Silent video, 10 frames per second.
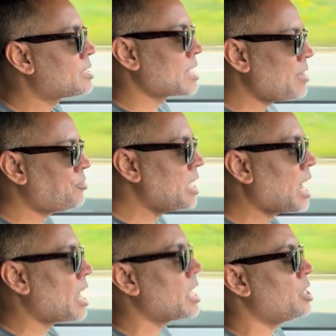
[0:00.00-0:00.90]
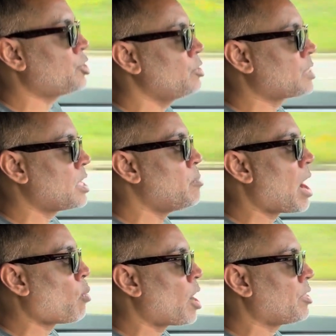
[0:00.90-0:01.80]
safety kind of issues that you
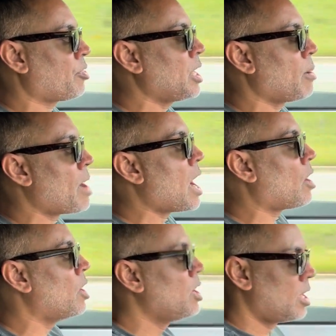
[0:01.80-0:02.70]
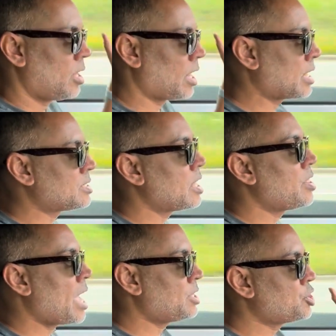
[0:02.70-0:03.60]
might want to think about. Like I said,
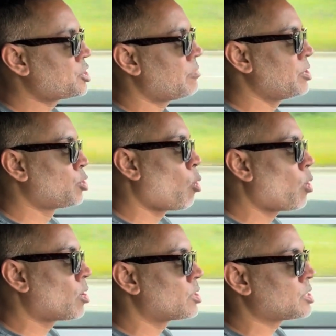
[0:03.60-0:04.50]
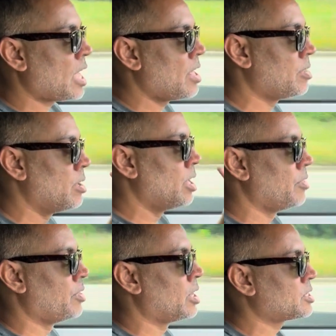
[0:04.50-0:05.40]
the edges of the doors and
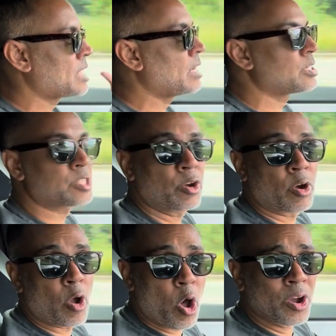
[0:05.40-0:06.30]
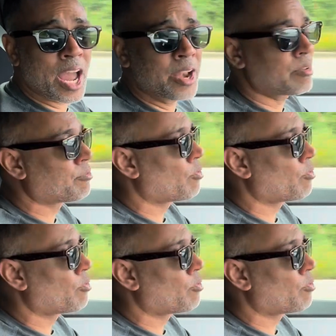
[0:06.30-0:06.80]
the stainless steel are all kind of